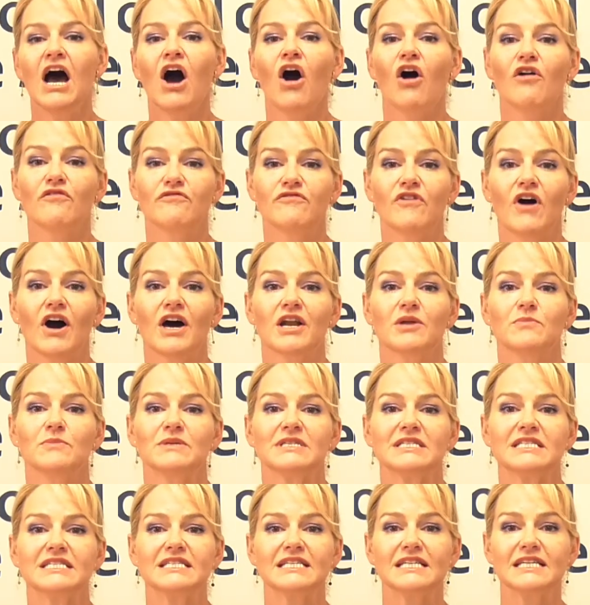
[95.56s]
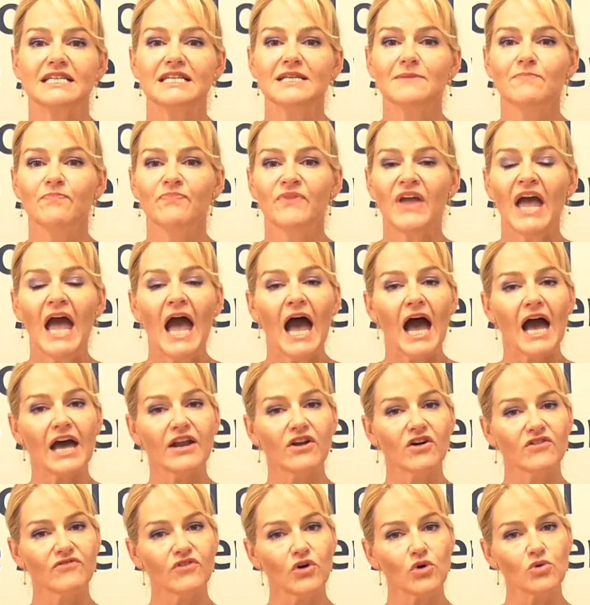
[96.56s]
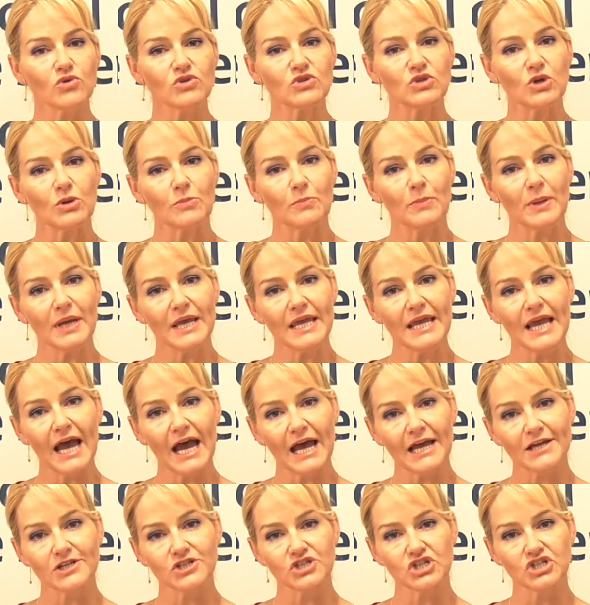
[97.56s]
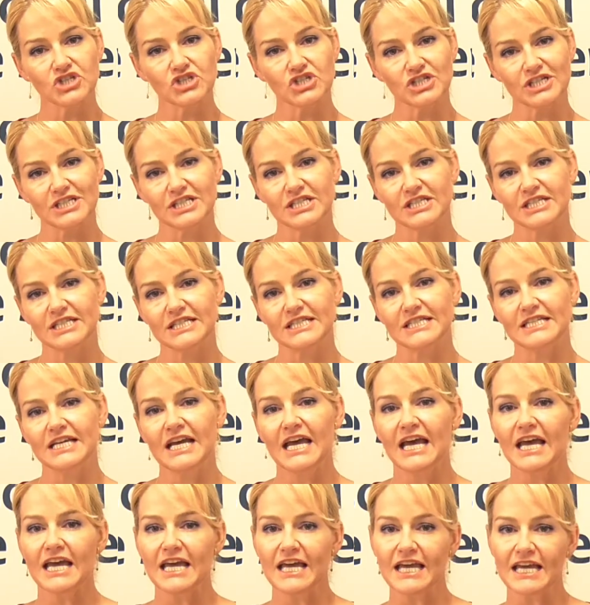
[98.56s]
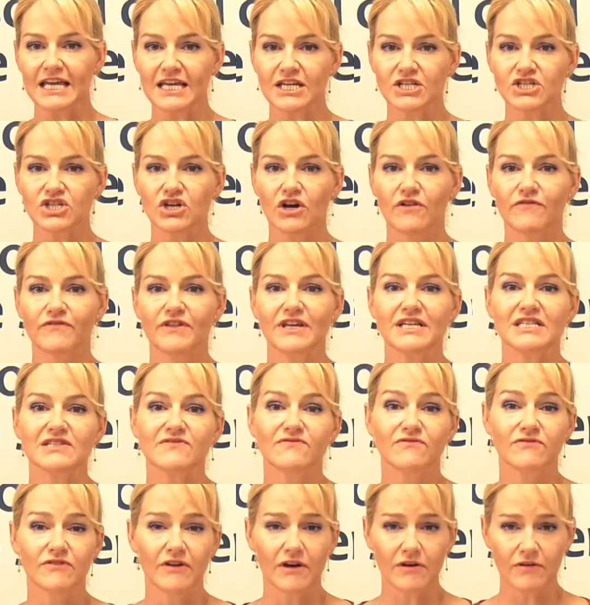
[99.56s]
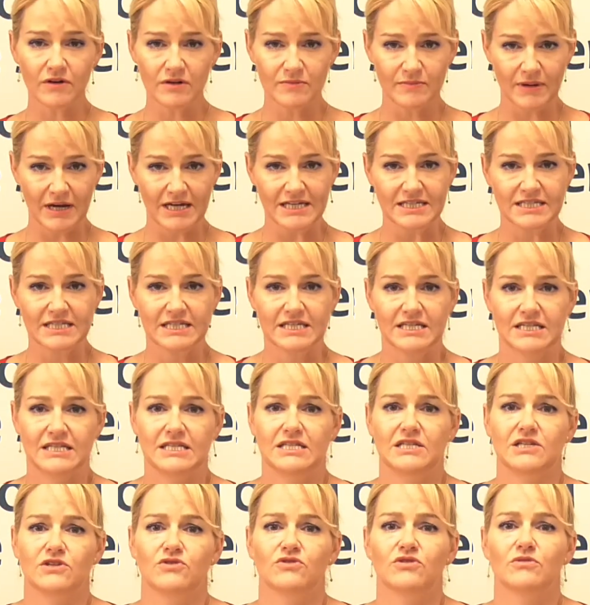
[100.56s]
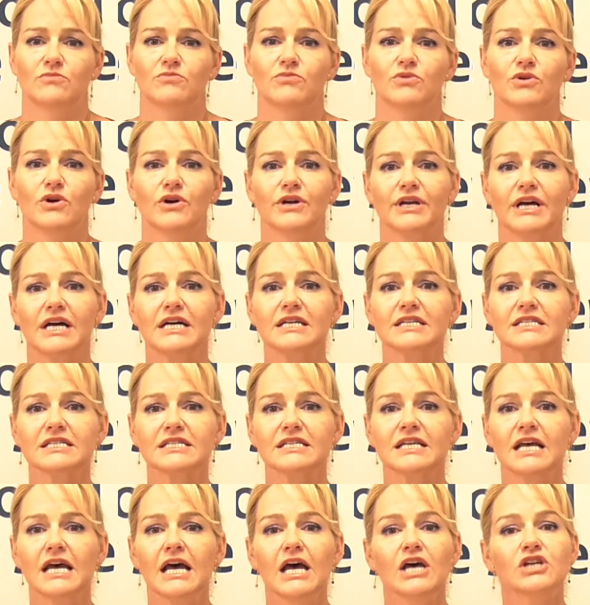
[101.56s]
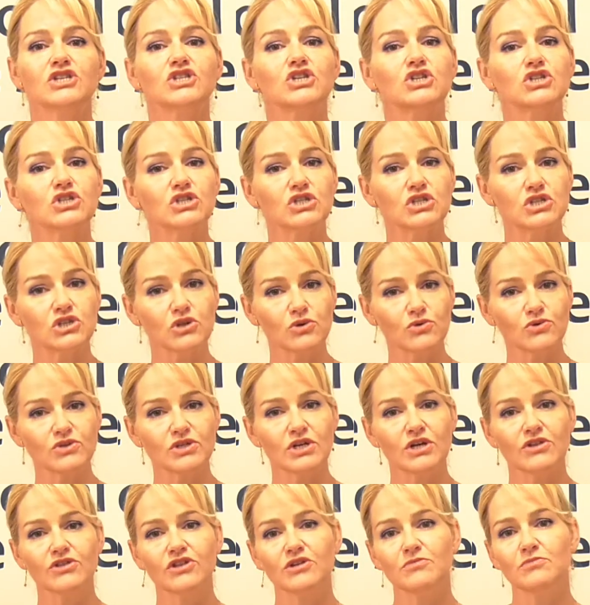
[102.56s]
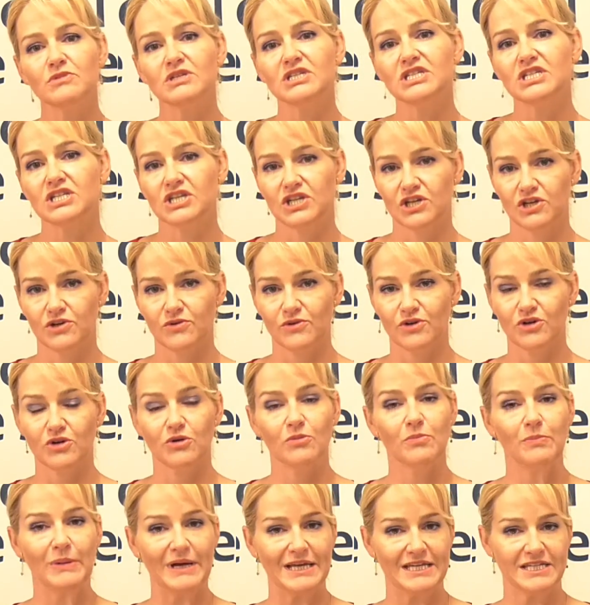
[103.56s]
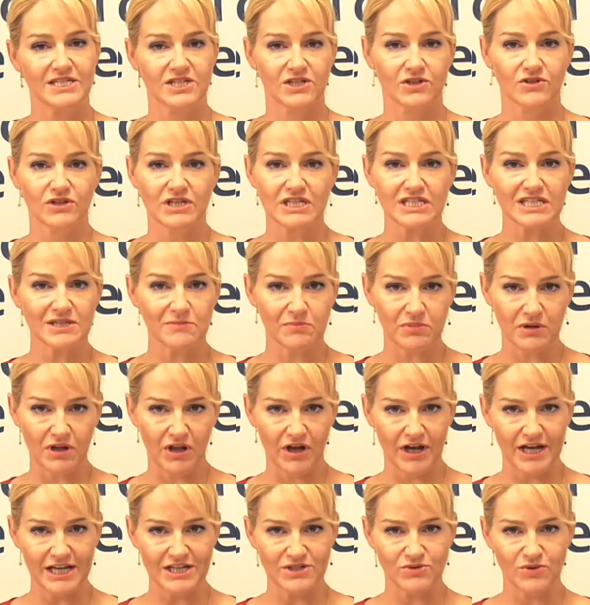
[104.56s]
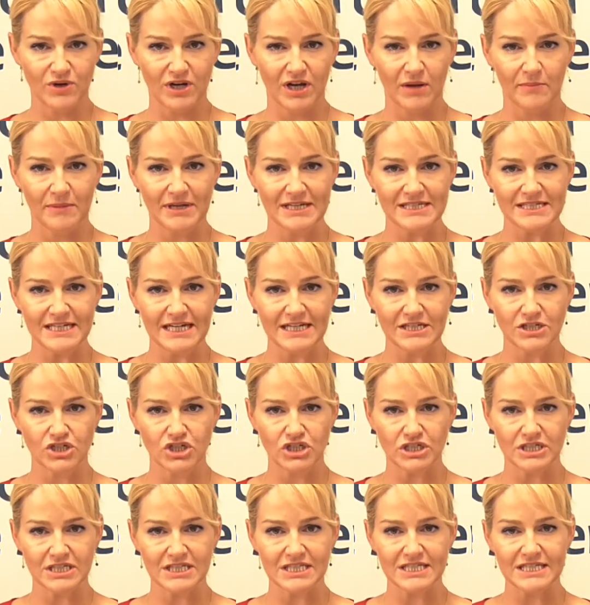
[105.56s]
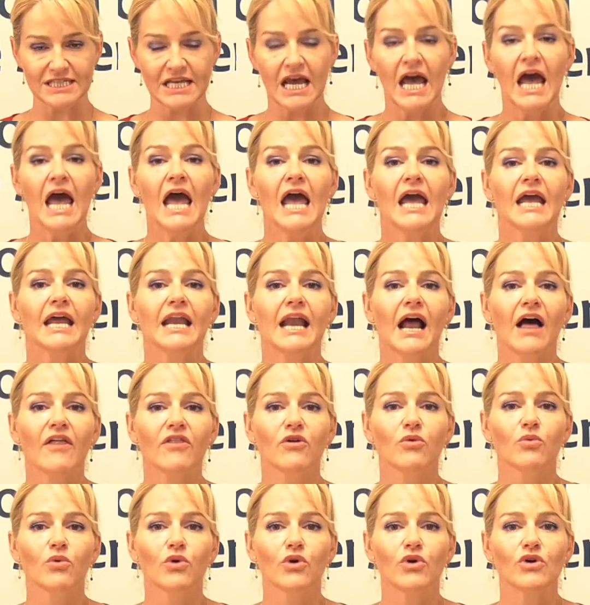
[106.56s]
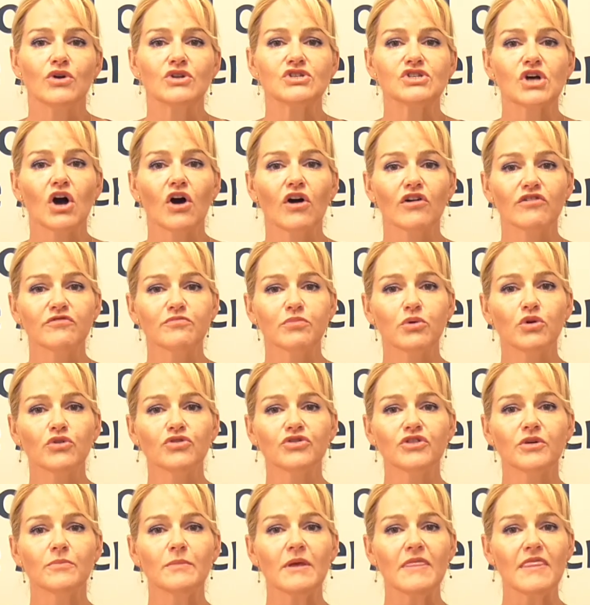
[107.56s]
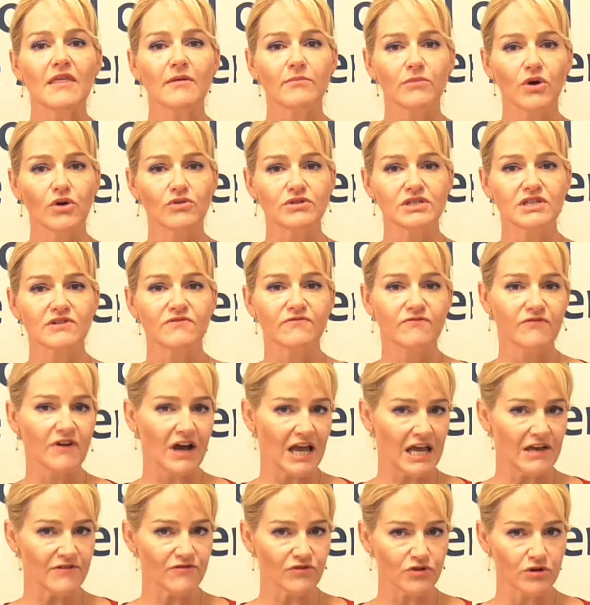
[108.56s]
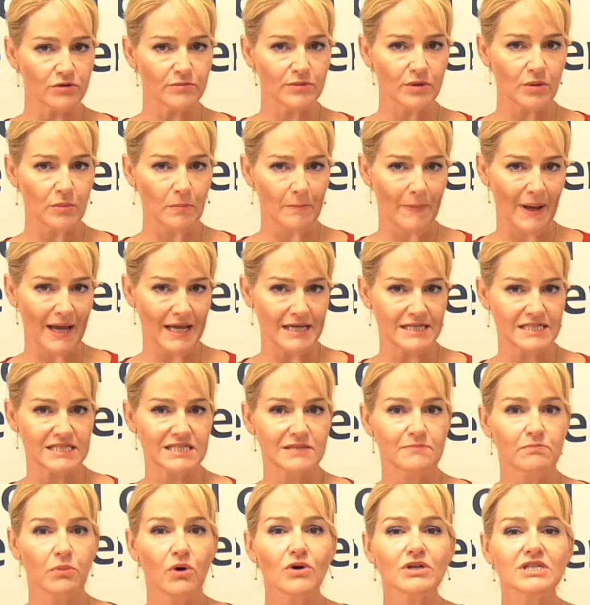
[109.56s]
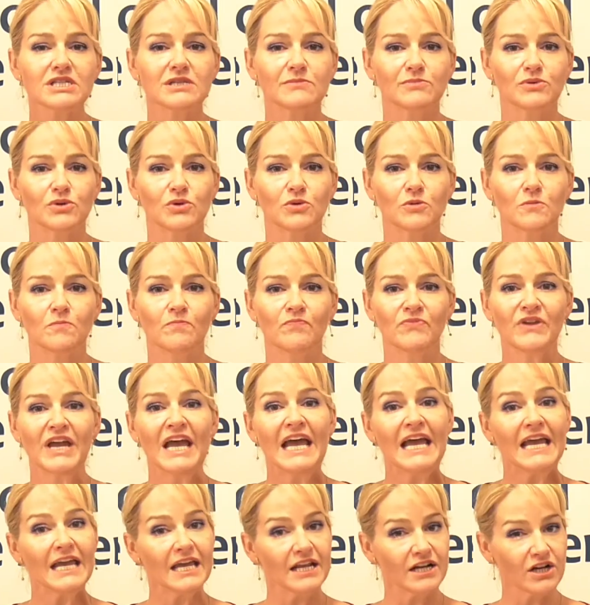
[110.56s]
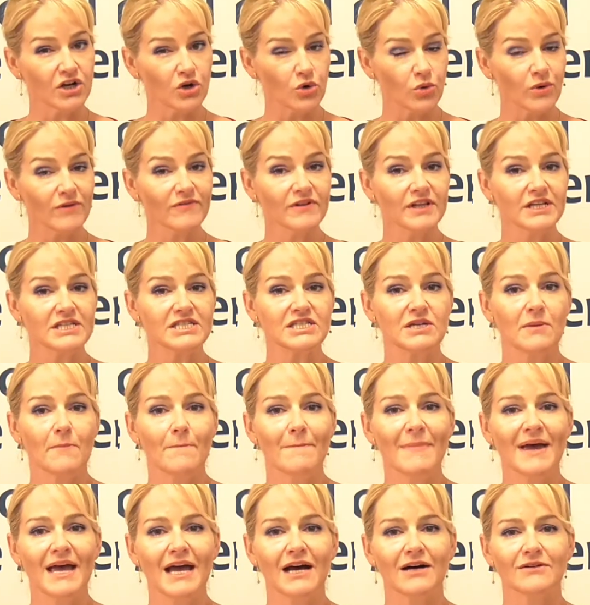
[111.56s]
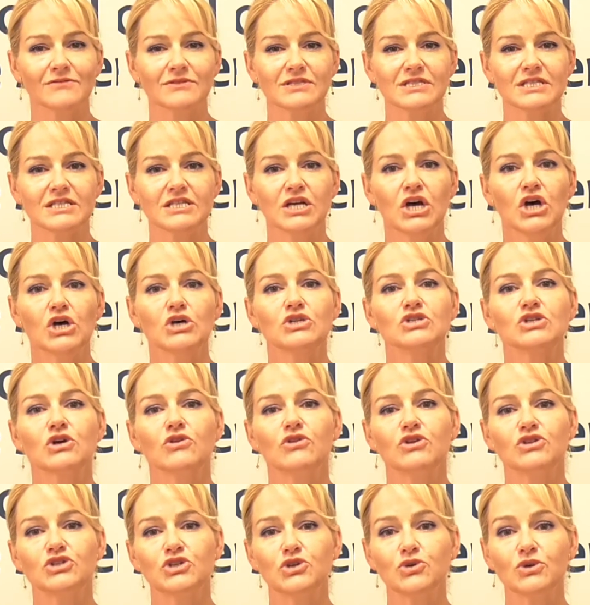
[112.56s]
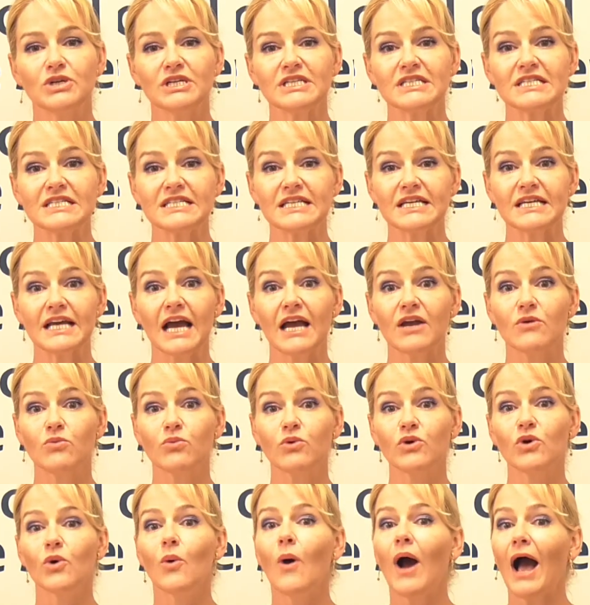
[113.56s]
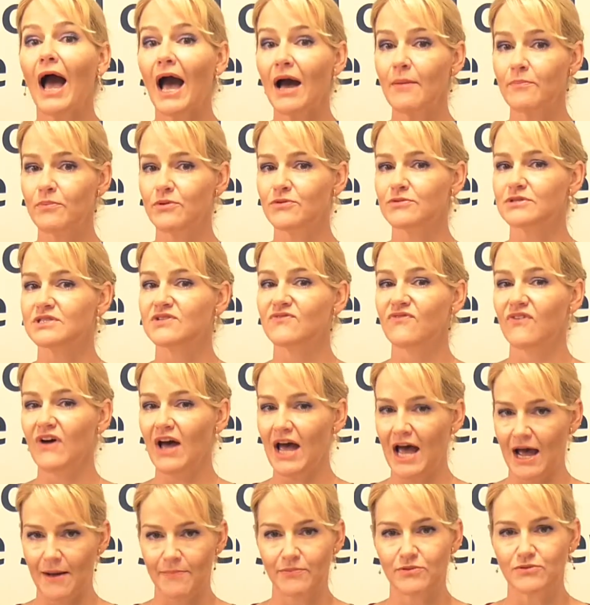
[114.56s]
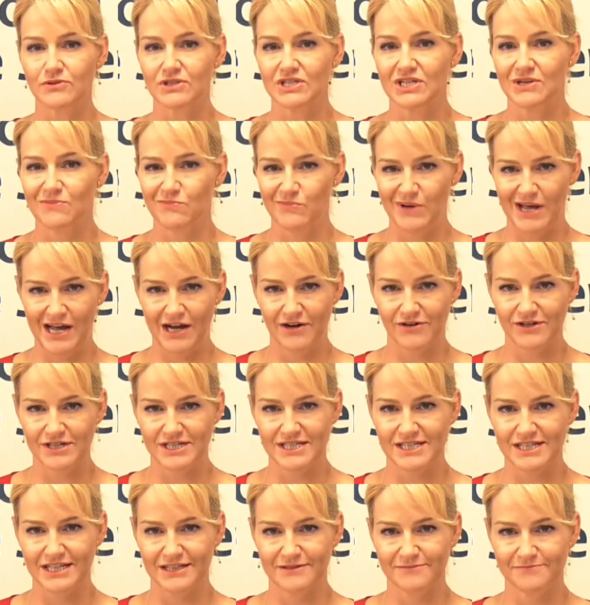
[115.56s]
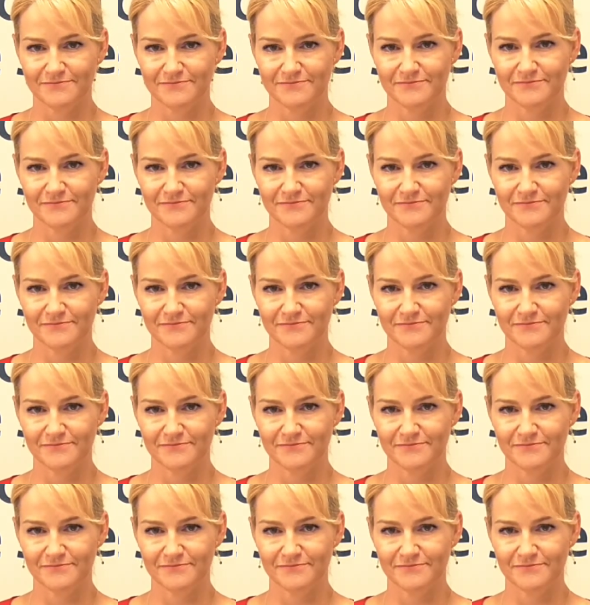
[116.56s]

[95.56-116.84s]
of vitamin C, and I've also pH adjusted each of these very basic serum products to suit the material based on the supplier's recommendations. In other words, I've put them in the most favourable base possible in equivalent amounts so that you can see a real apples for apples comparison.